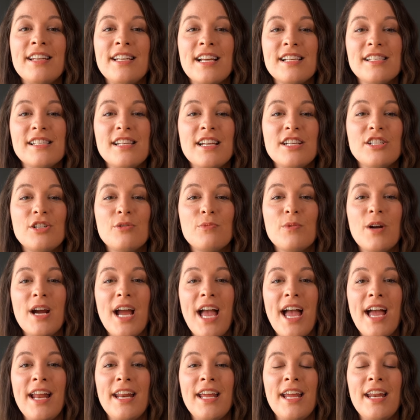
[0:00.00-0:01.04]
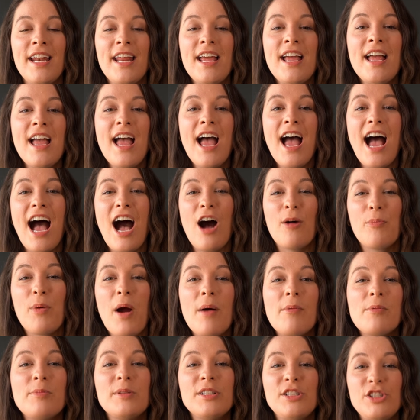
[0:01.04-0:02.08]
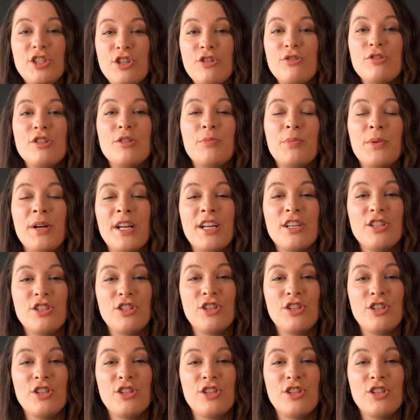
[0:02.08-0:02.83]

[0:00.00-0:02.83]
the destination we're headed, I'll probably choose to bring a